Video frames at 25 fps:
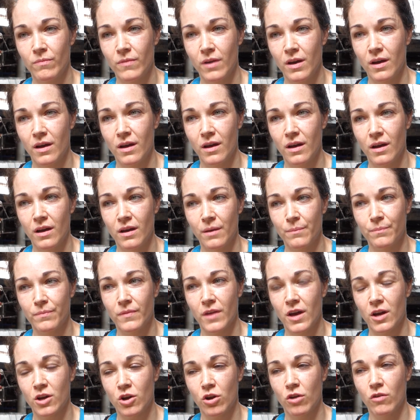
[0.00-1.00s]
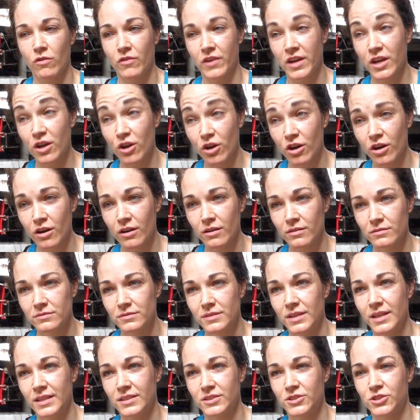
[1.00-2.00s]
a career
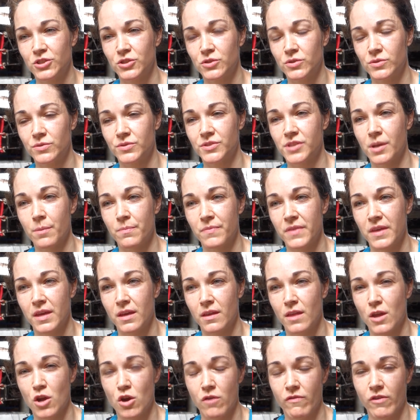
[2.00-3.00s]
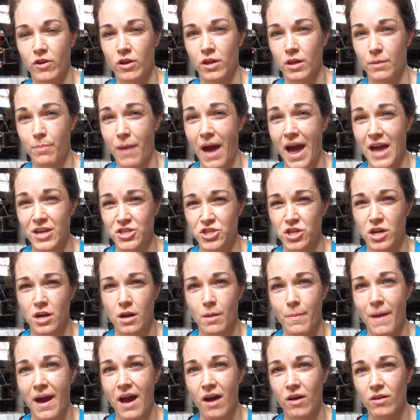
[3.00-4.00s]
into something that you're really
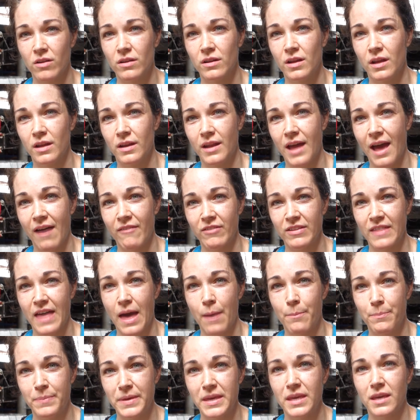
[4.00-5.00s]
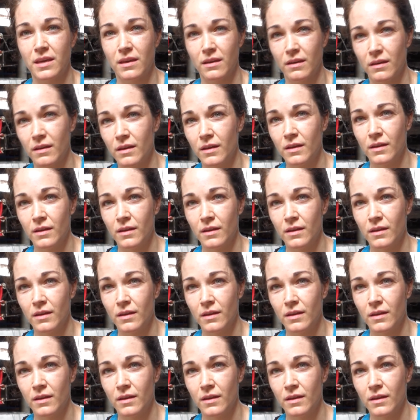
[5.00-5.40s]
passionate about and having that be